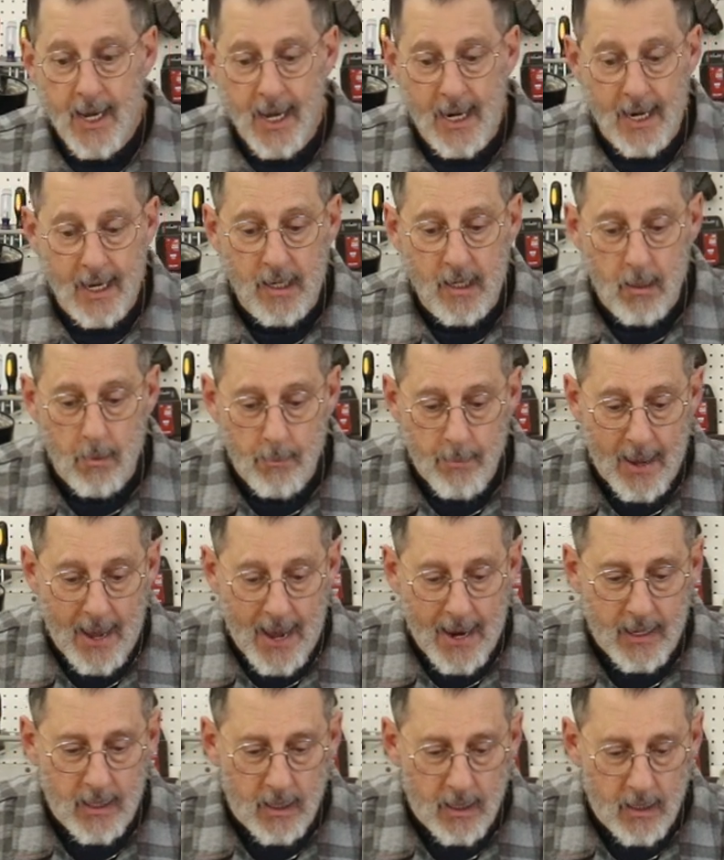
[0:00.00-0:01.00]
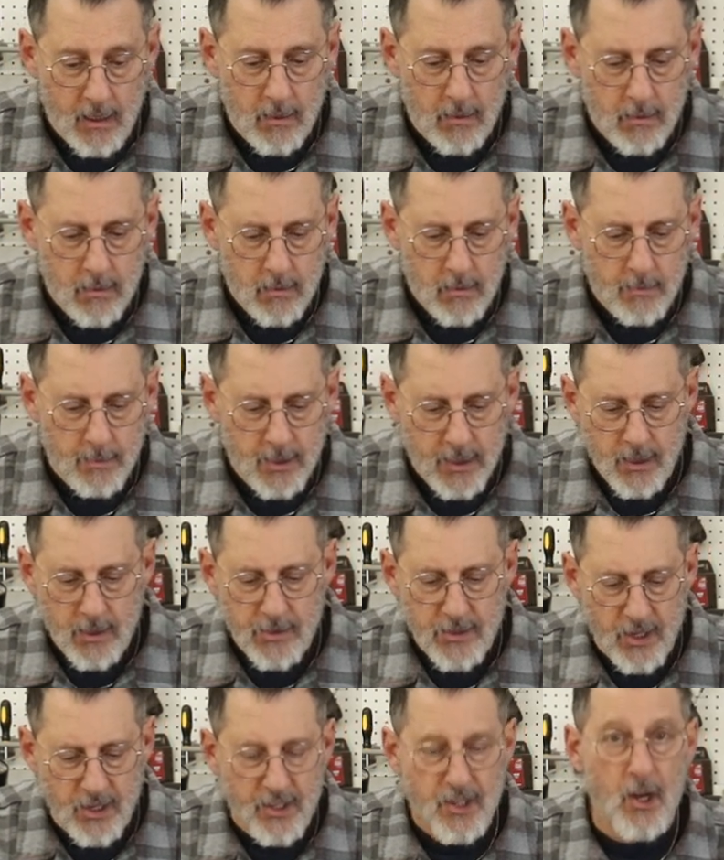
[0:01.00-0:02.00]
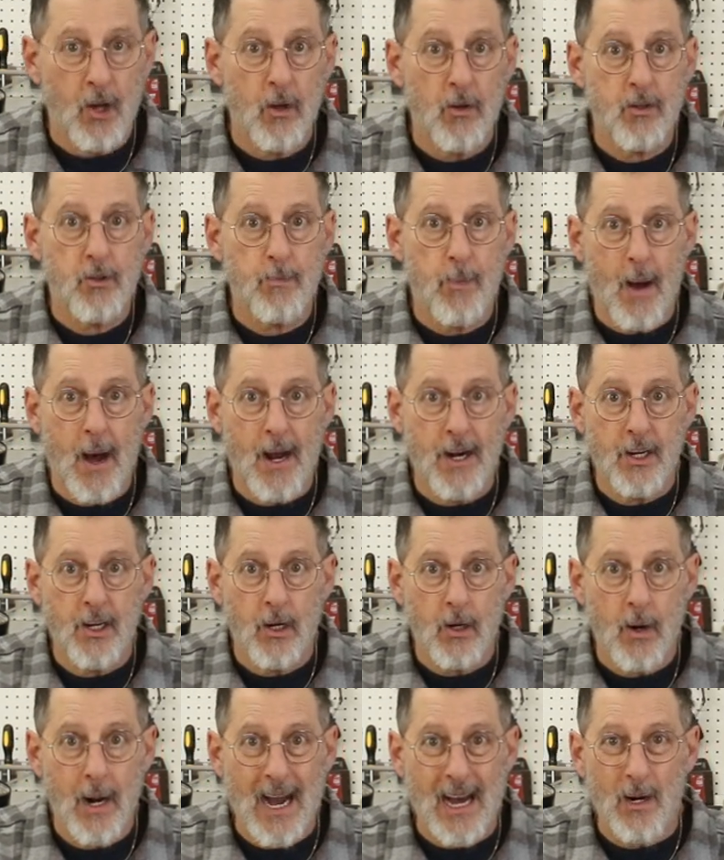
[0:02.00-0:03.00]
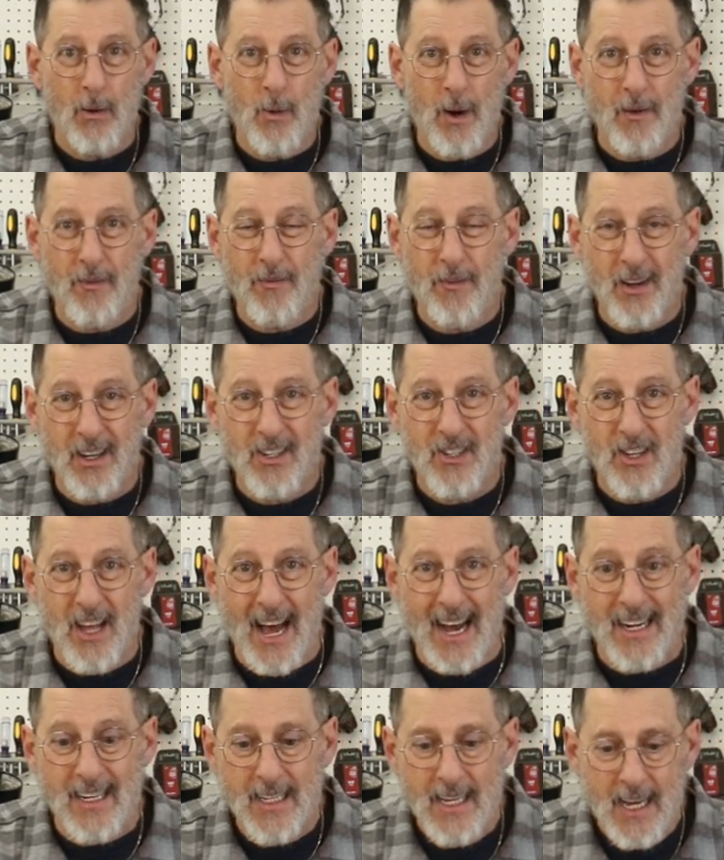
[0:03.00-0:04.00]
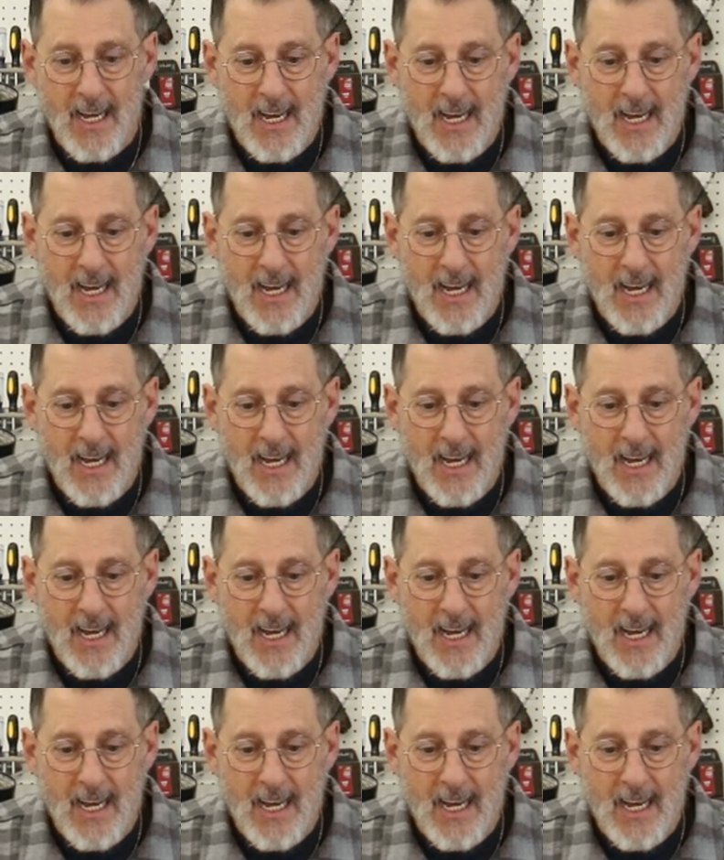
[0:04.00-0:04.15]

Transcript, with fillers: and I come back and I go, oh man, there's a dull spot here. How do I fix that?